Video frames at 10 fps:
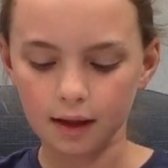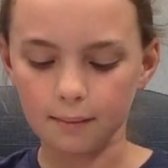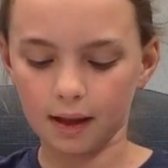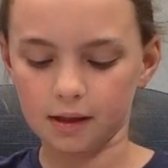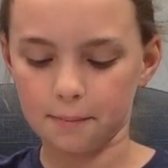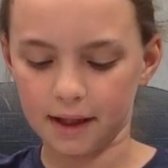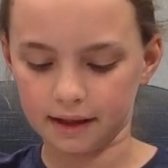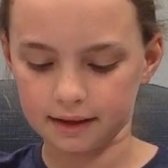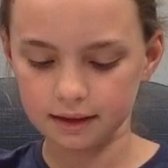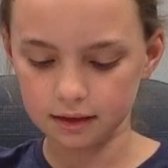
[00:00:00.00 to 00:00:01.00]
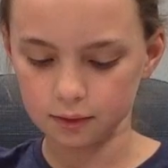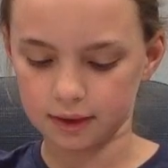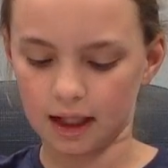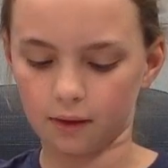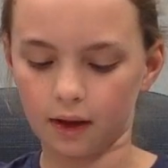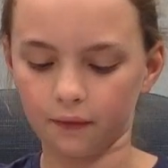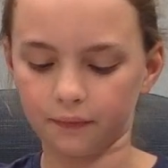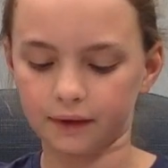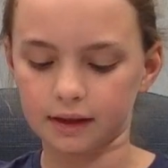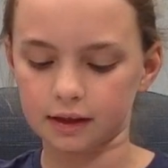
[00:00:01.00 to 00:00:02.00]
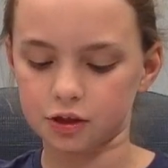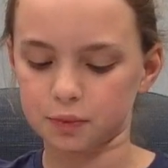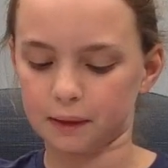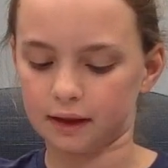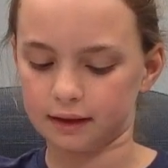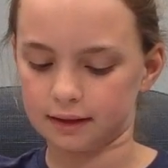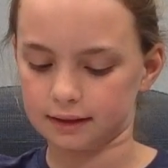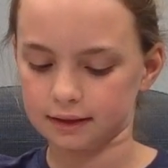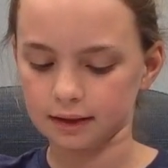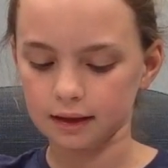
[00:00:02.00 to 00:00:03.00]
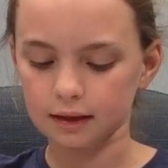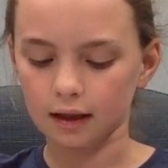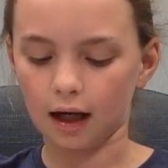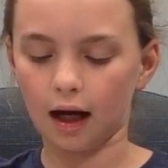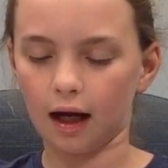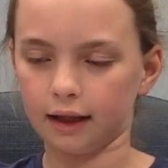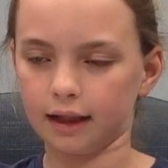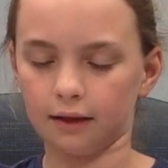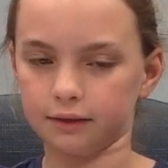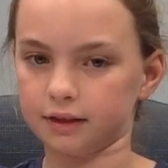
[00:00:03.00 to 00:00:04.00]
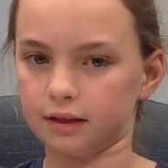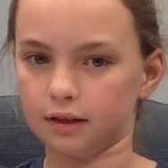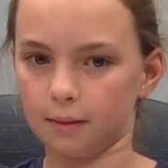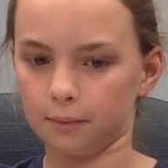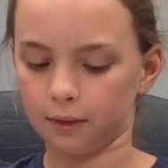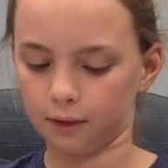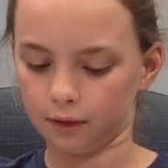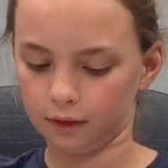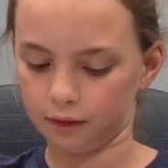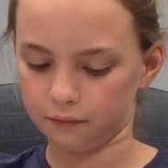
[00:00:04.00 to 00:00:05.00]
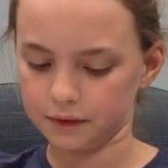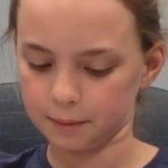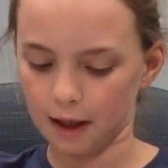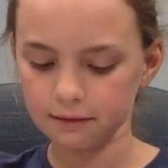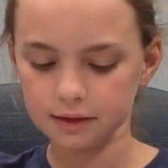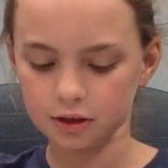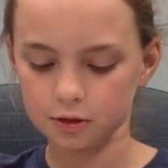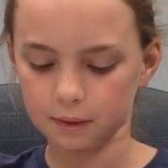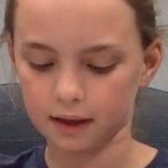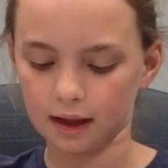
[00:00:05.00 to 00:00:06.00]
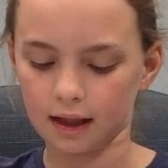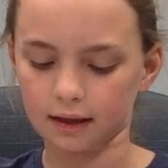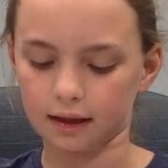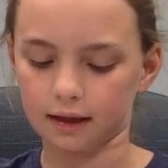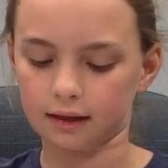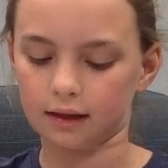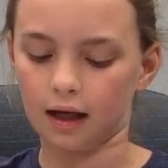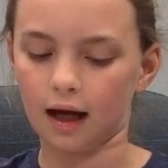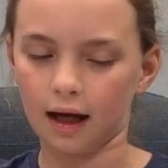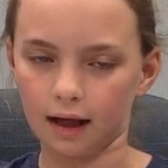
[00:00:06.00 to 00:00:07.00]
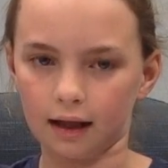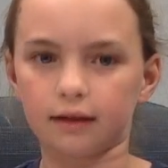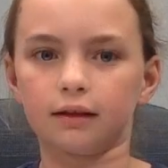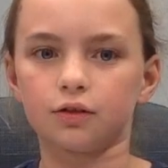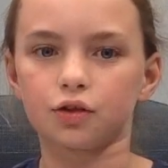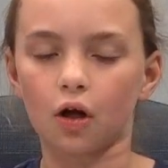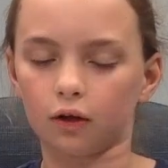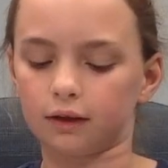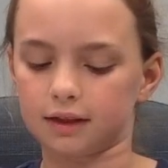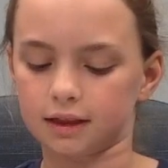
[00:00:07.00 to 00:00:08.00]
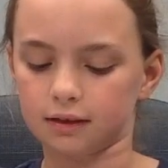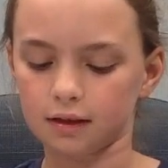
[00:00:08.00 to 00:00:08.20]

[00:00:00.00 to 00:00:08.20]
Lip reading: My dependent was how healthy each plant is. I counted the number of sprouts each plant had and the tallest